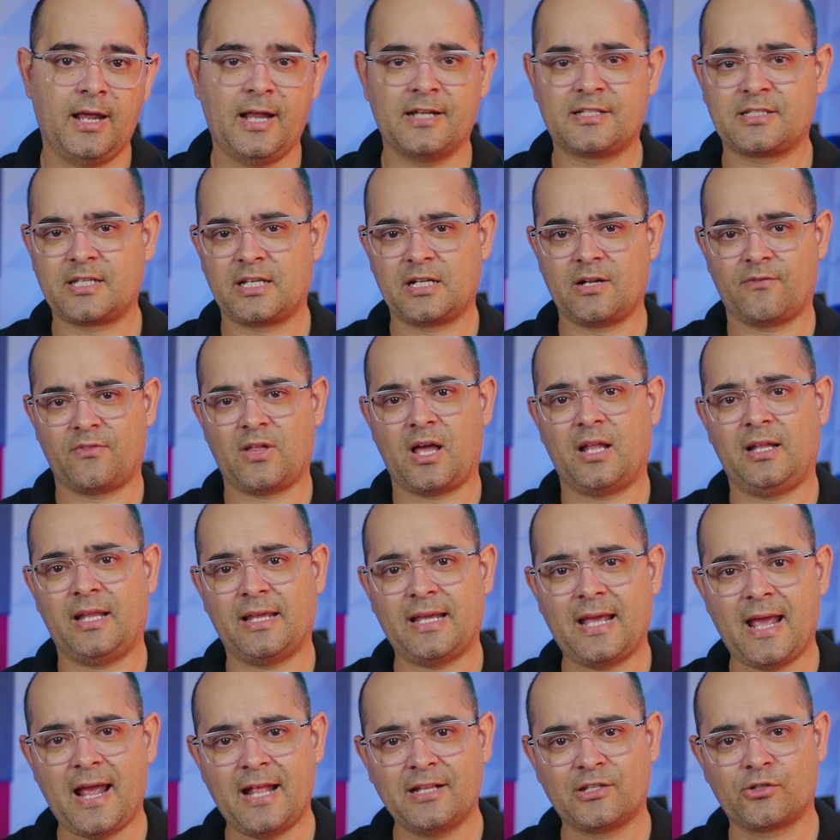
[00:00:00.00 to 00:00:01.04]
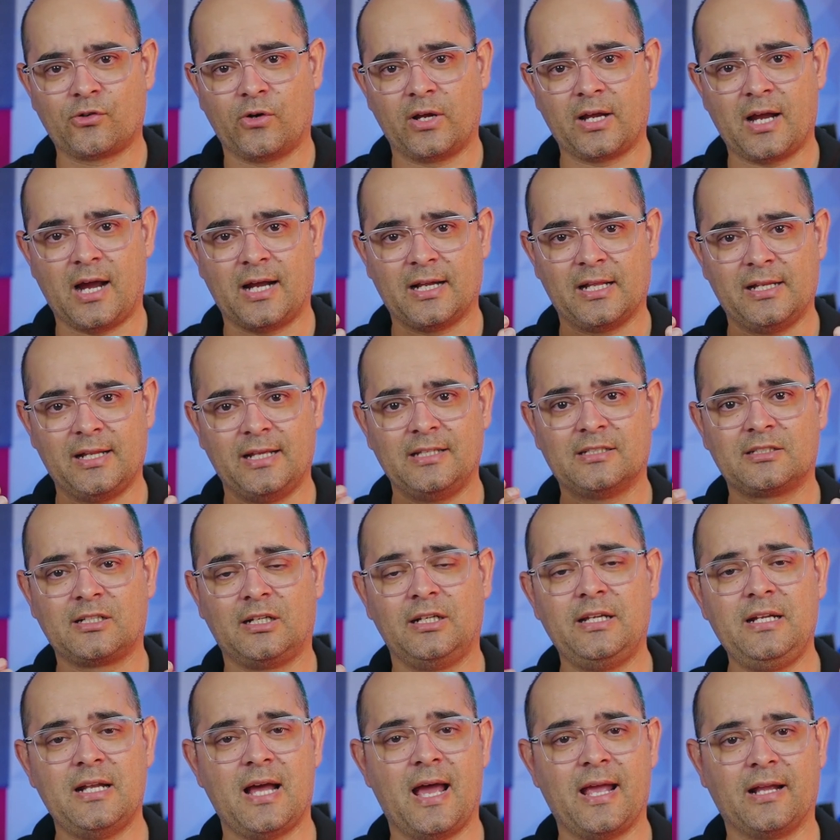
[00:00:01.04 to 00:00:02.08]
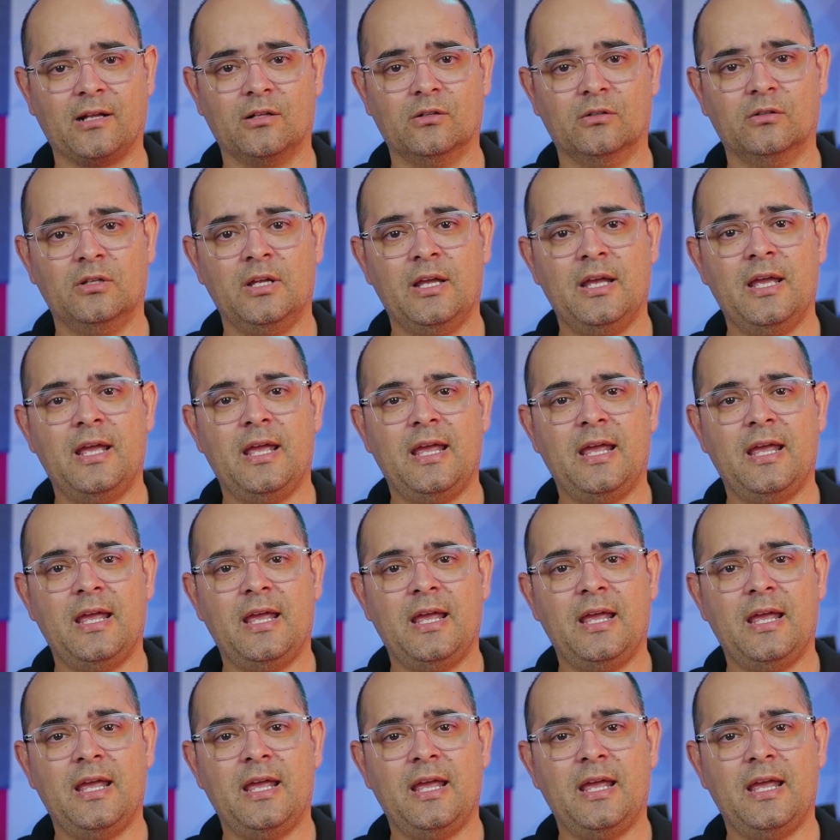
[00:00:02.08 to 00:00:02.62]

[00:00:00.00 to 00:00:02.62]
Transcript: Instead of that light entering at a nice clean angle,